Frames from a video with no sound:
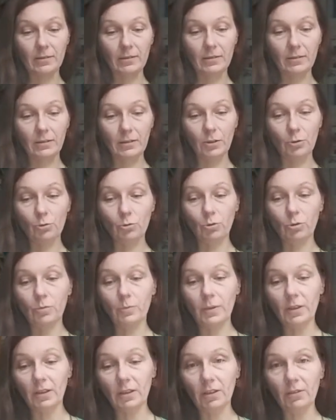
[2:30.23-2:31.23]
it could
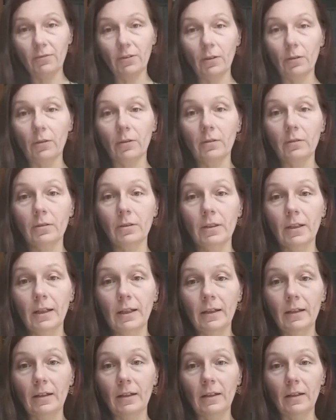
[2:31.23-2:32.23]
be difficult.
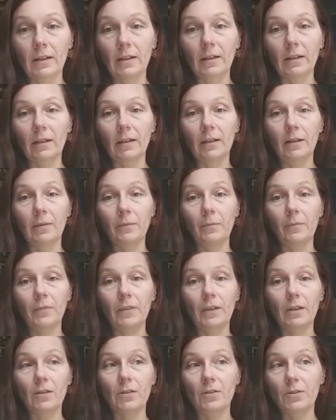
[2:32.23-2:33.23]

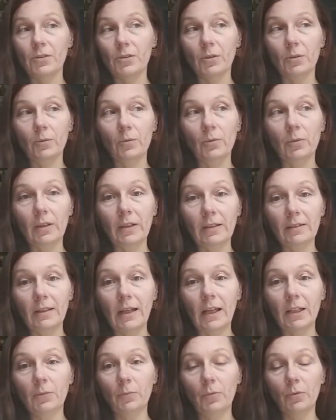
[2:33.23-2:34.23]
So
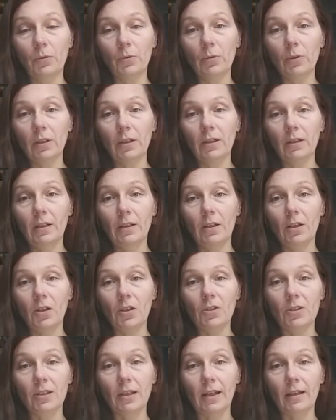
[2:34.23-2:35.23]
that book,
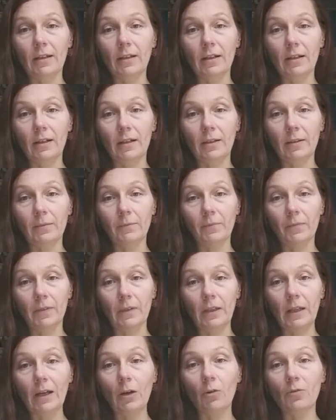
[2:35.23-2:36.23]
it's like a
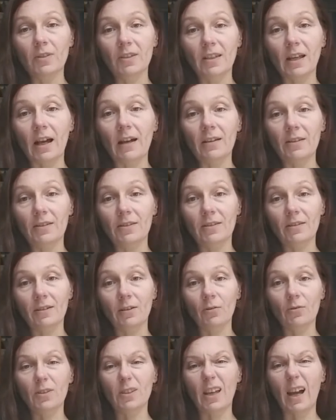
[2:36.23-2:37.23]
concise,
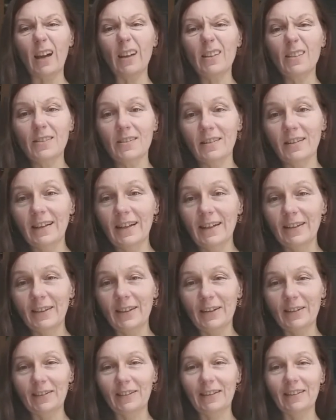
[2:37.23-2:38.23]

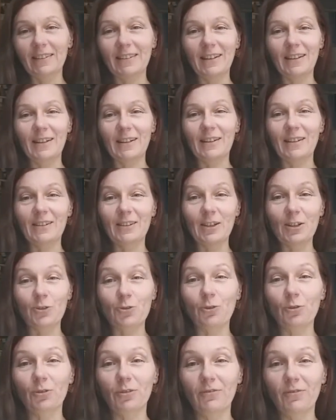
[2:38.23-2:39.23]
the
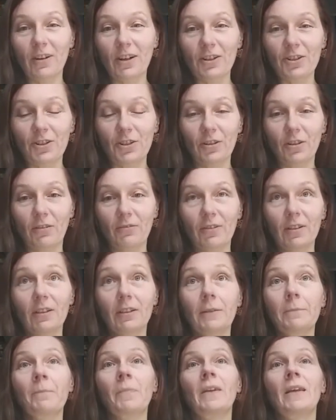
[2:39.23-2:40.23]
short version of
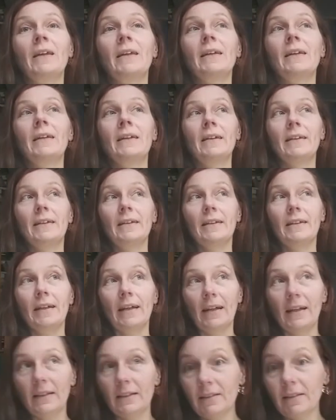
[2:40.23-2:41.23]
it,
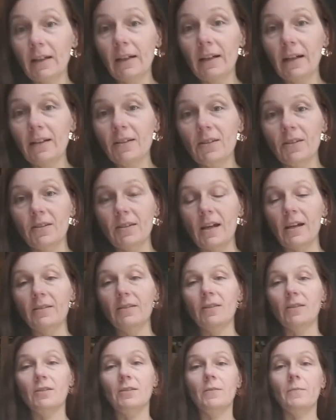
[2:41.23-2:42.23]
and there are
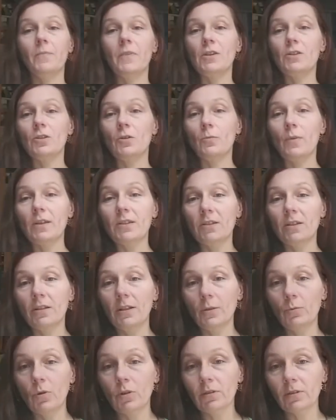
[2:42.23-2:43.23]
exercises. So
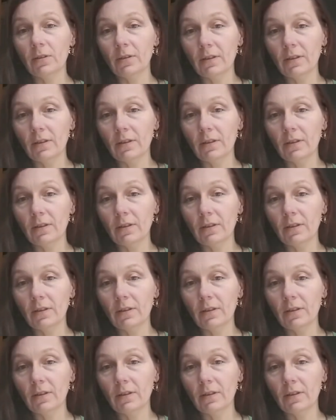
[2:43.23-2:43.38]
basically, what